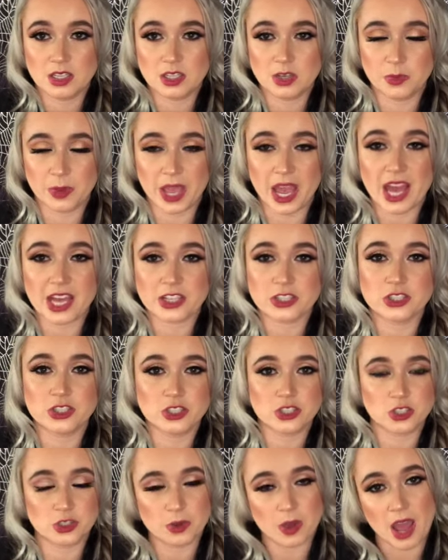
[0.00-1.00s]
We actually
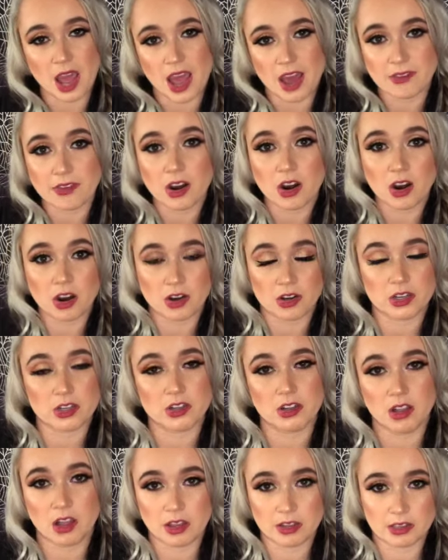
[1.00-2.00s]
do have our
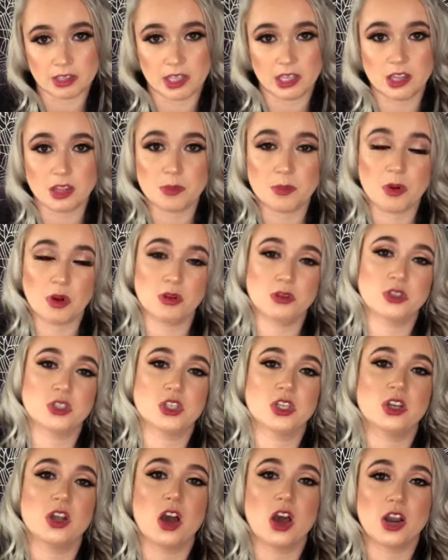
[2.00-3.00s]
article on Lilith
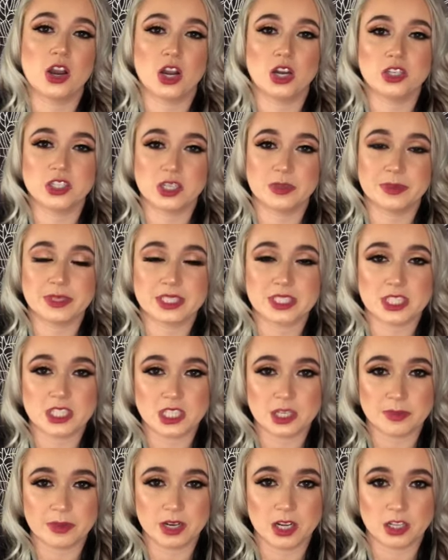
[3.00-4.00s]
posted on our Demons and
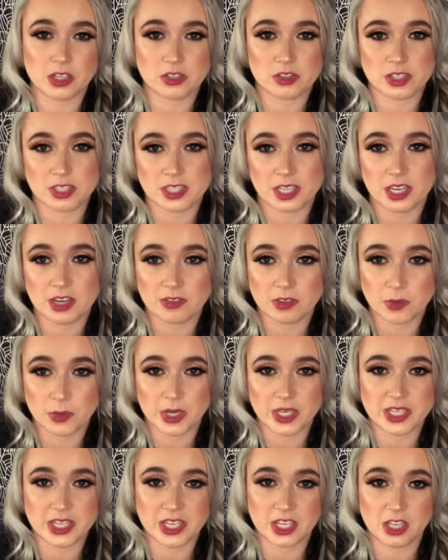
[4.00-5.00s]
Demonology site. If you
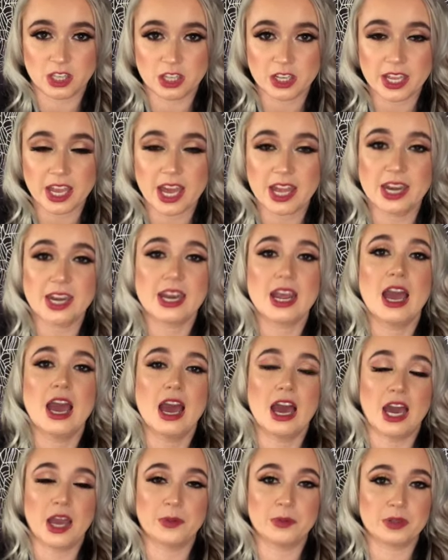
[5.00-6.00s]
want to take a look at it,
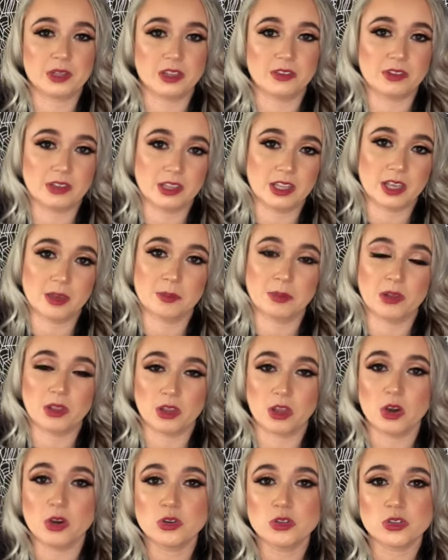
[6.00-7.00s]
I will leave a link
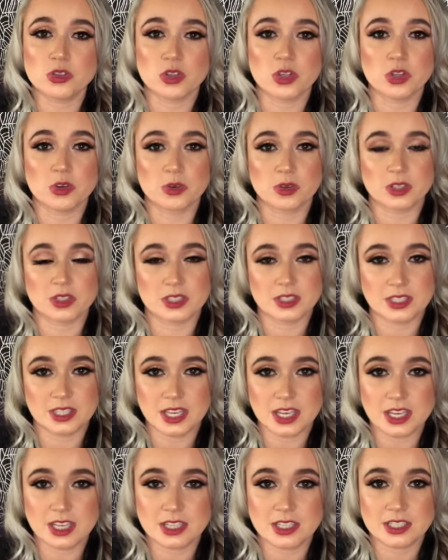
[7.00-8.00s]
below so that you can
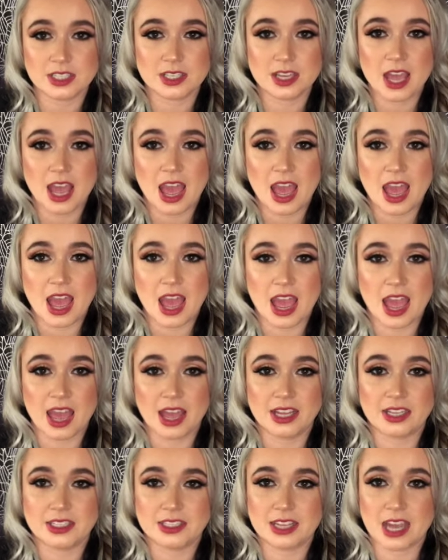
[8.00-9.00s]
see it.
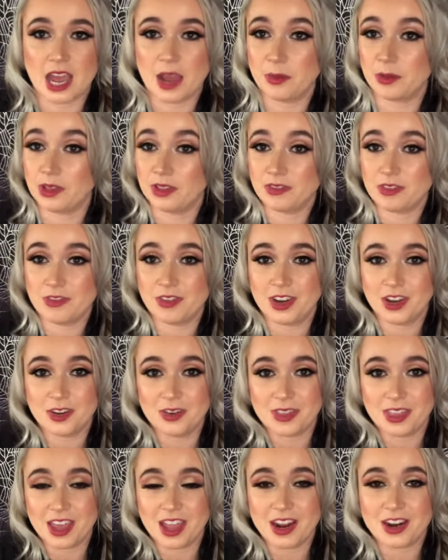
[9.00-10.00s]
And I will leave the video
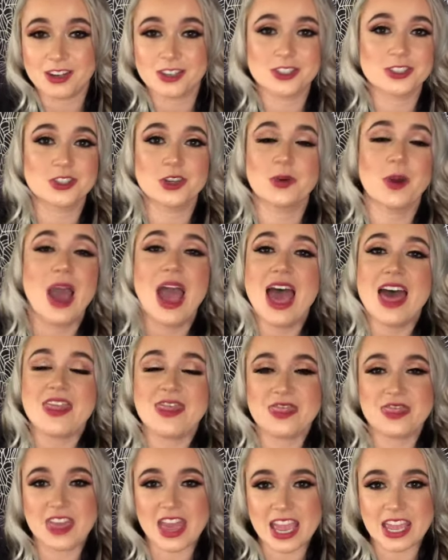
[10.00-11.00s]
there. So
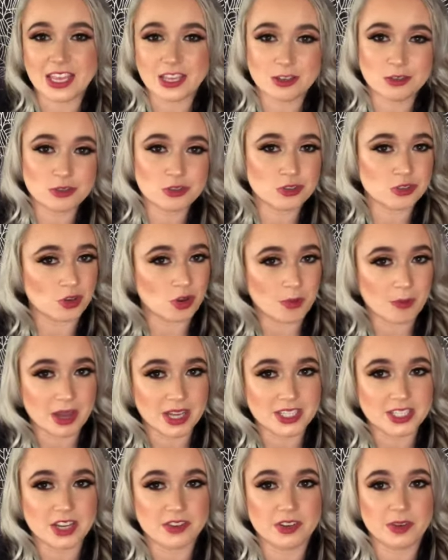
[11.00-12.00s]
thank you so
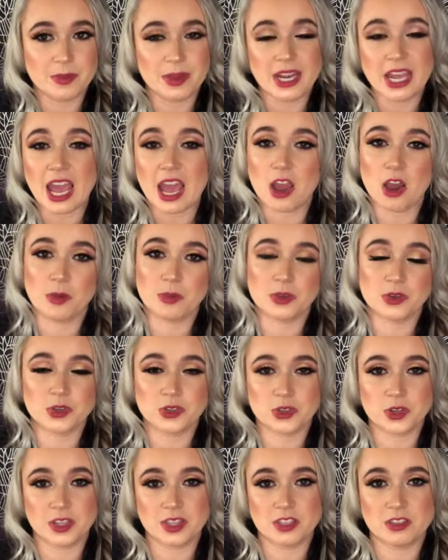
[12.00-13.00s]
much, everybody. I hope you
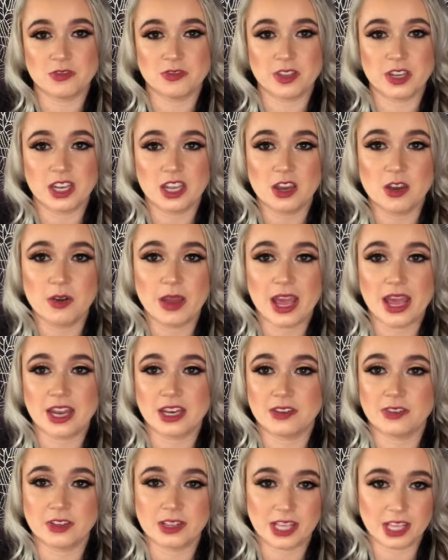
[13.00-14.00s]
enjoyed this video. And
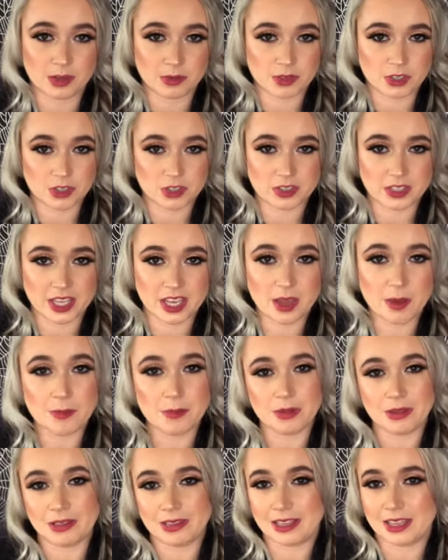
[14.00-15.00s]
if you like what you see,
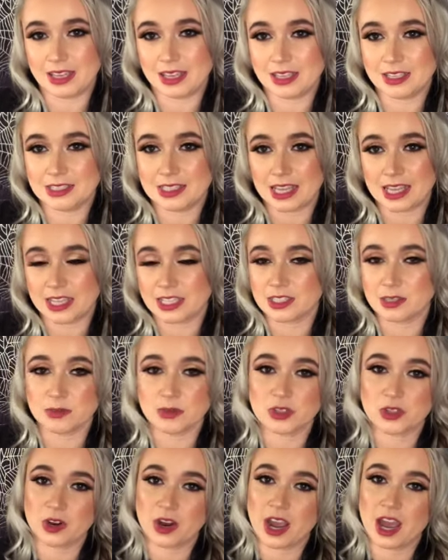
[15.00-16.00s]
please like and
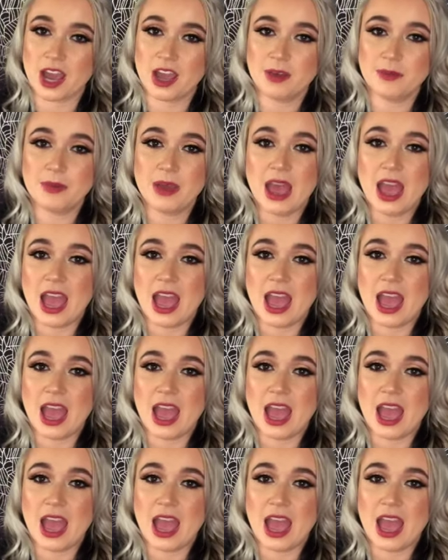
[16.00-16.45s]
subscribe.